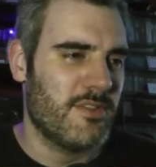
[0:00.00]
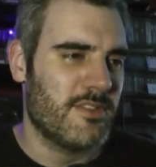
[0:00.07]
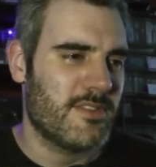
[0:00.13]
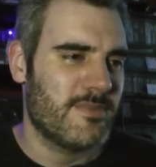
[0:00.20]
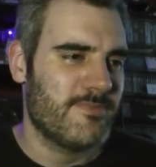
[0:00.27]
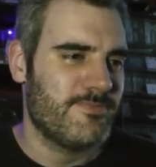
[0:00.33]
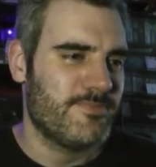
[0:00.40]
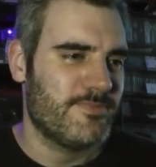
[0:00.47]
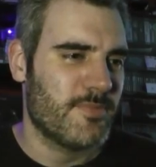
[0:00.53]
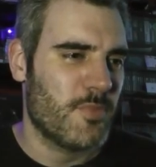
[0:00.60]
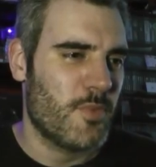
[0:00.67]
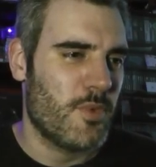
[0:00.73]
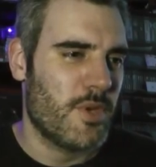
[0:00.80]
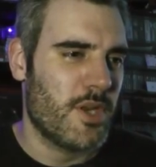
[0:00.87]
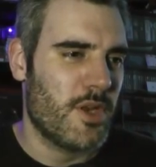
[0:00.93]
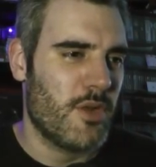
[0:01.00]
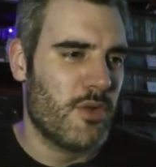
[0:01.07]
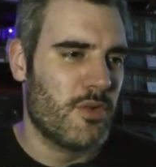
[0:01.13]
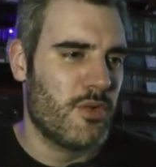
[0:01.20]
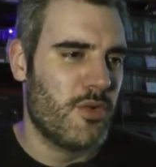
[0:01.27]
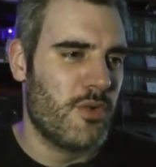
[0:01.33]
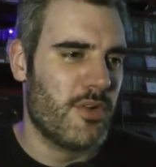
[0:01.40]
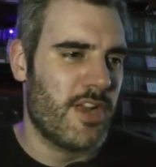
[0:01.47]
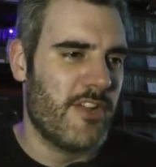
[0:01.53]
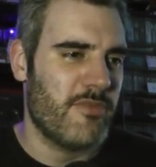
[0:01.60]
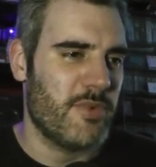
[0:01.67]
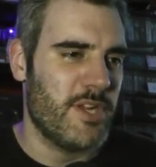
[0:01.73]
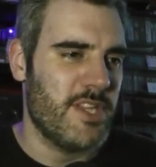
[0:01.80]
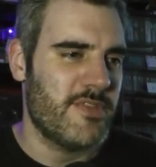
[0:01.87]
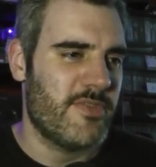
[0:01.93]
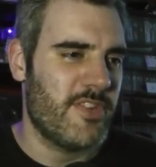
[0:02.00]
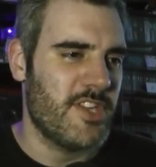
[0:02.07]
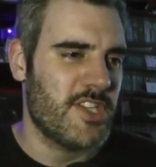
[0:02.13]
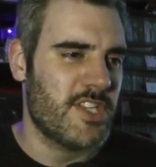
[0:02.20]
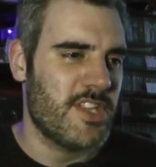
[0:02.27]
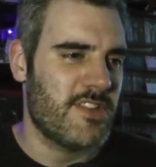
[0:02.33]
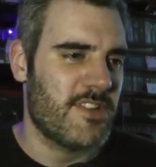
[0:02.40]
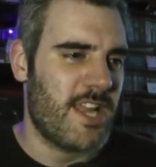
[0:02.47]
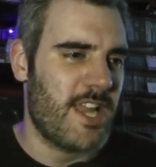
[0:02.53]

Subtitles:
One long corner, haven't we, to finish this